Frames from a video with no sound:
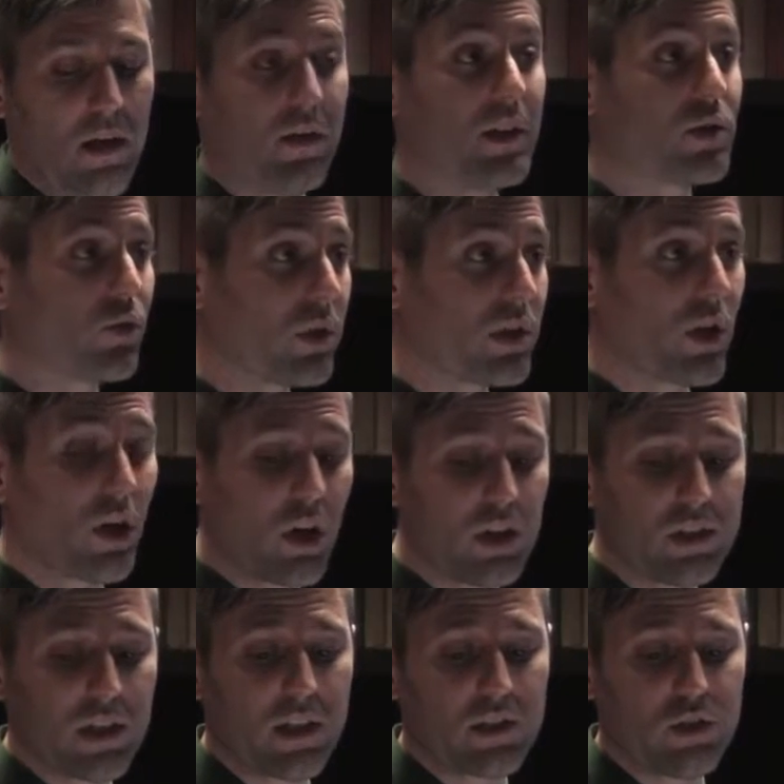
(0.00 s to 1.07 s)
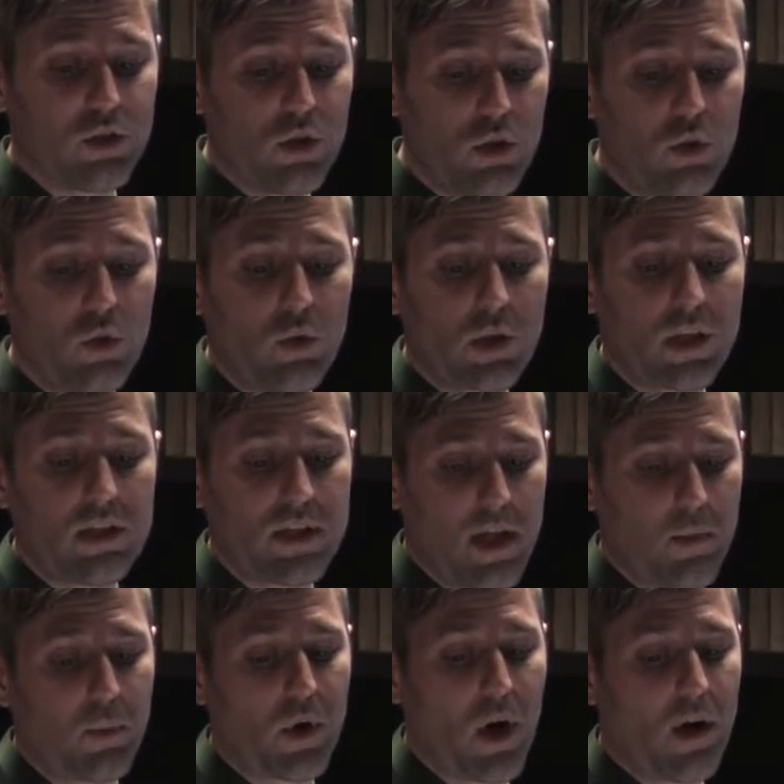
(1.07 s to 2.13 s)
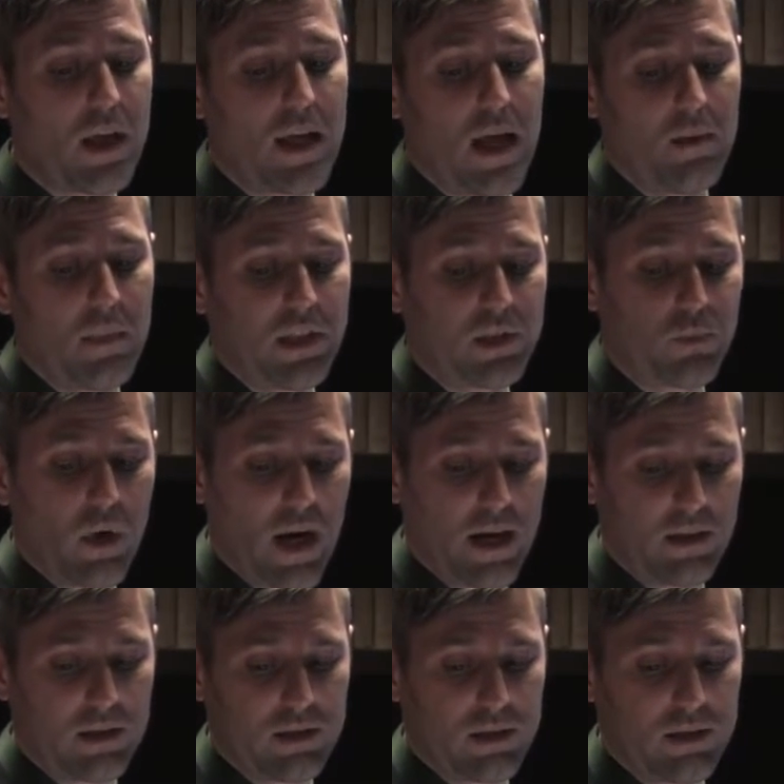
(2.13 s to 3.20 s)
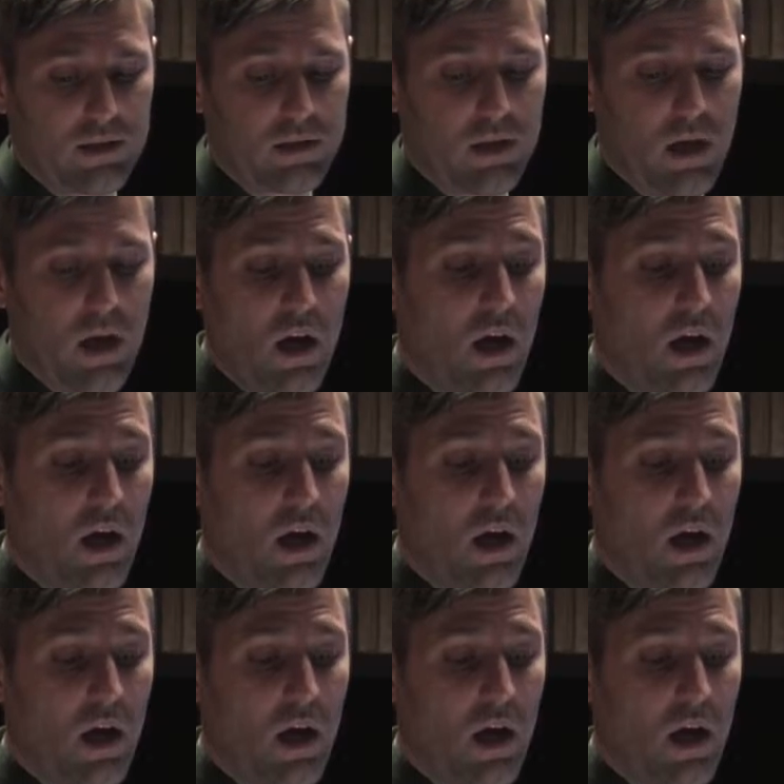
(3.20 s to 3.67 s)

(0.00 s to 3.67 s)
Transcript: This returns us to contemporary gay men's practices,